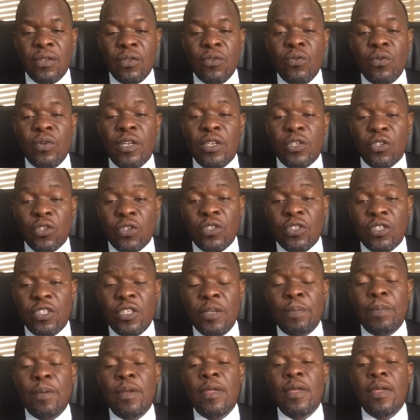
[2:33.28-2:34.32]
relationship
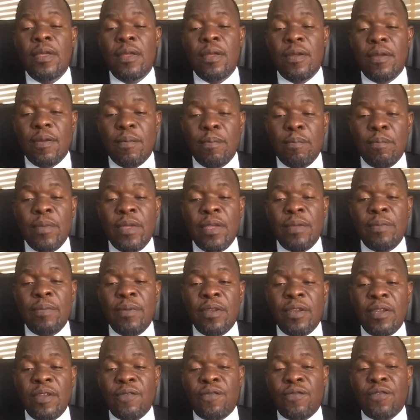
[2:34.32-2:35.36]
may be
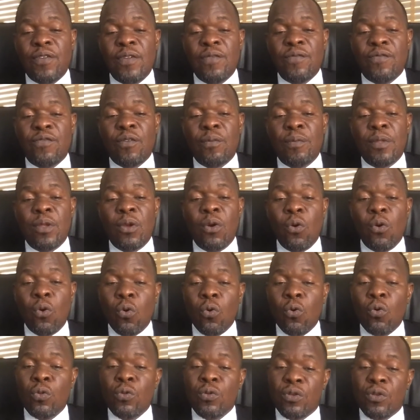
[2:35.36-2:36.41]
different from the
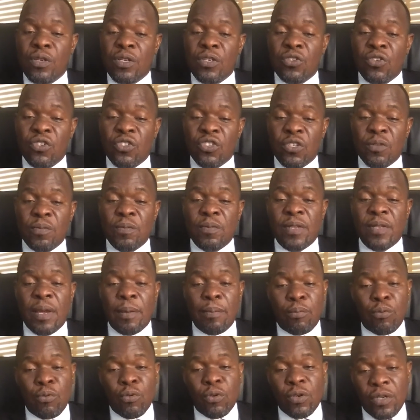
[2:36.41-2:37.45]
old relationship
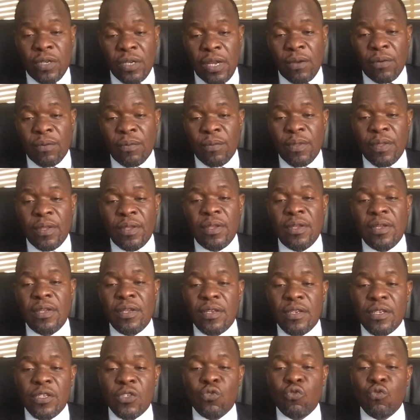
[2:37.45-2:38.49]
that broke down.
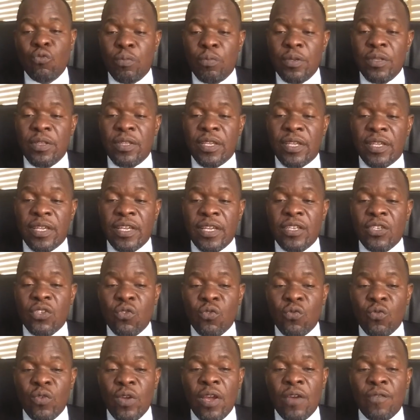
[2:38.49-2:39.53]
This will be the case
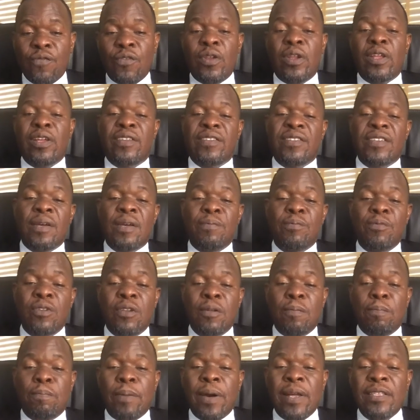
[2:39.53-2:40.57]
where, for example, the
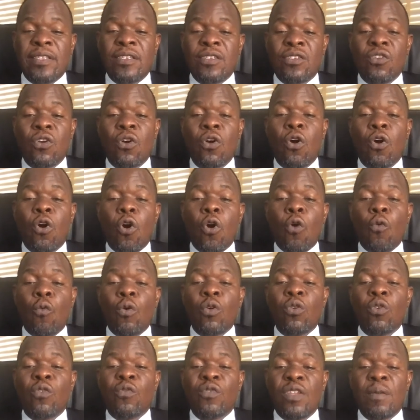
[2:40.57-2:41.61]
parties or
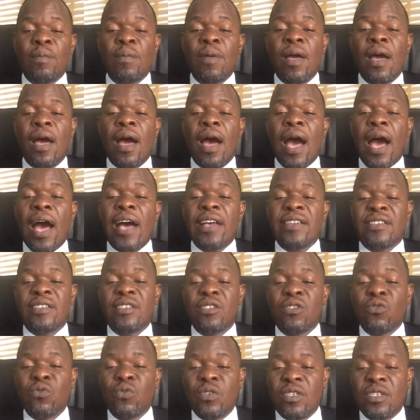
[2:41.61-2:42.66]
one of them has
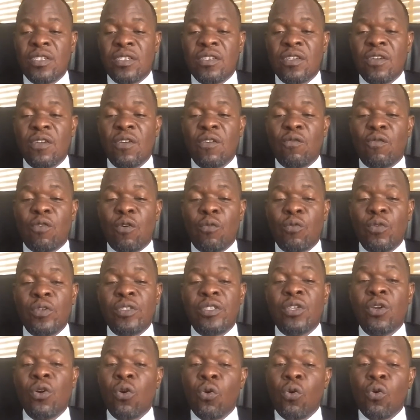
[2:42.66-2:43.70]
new needs for which
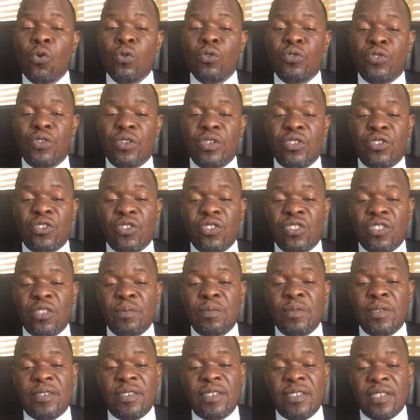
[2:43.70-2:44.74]
the old relationship
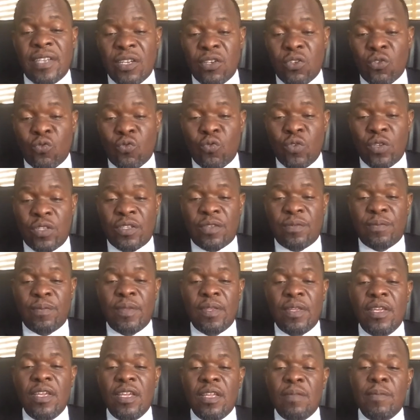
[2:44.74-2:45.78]
is inadequate.
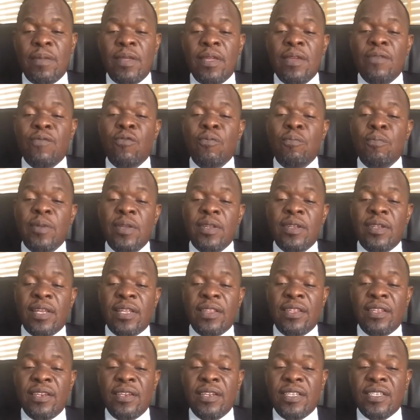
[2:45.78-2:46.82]
It may even mean that
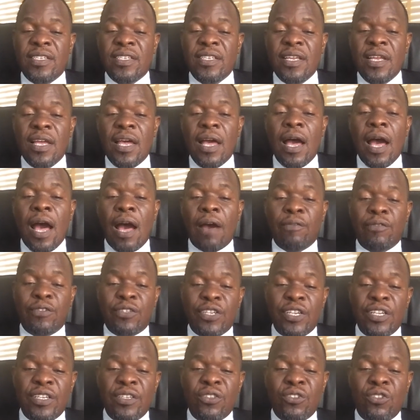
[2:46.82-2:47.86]
the needs have
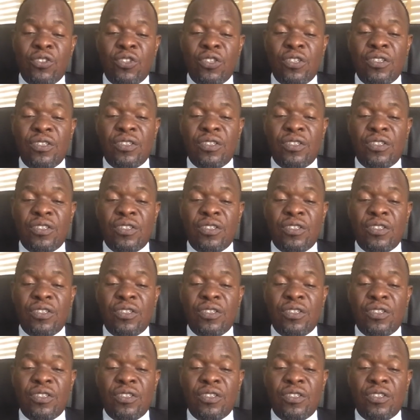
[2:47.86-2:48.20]
changed